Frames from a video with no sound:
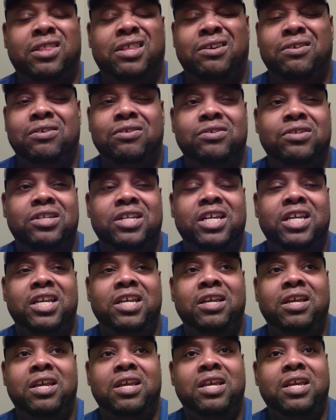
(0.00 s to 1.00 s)

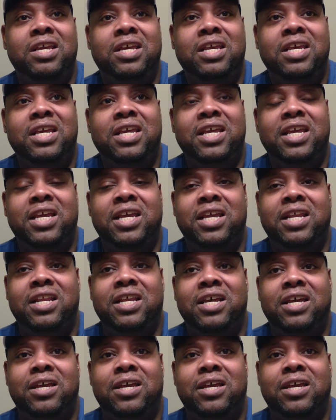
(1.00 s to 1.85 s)
Thursday, and